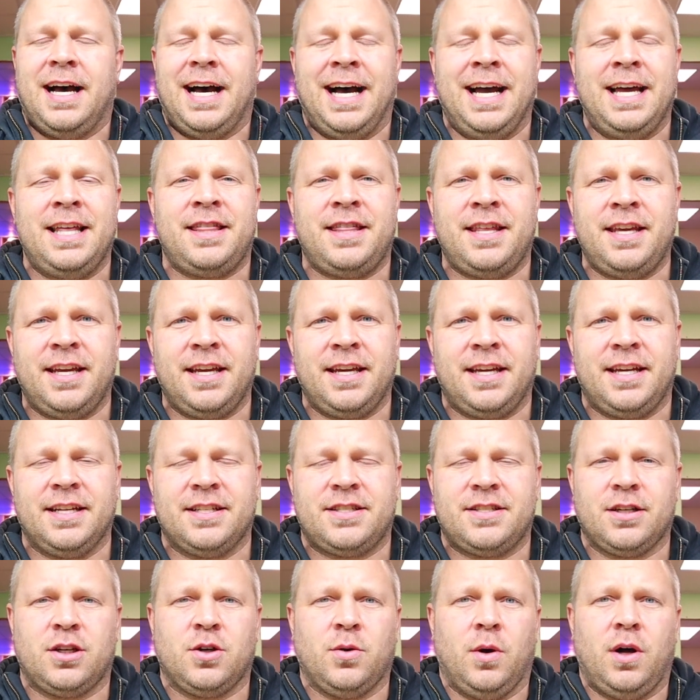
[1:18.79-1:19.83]
I think
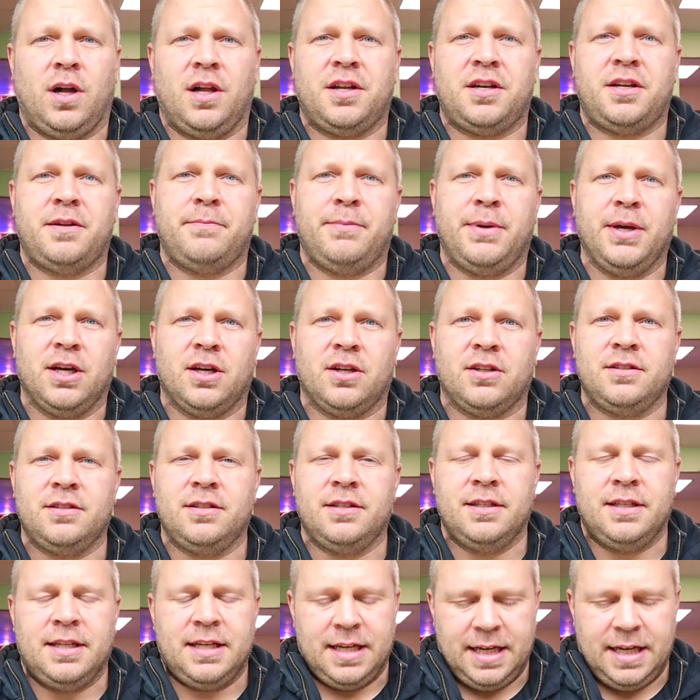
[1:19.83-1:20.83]
it's a quality build.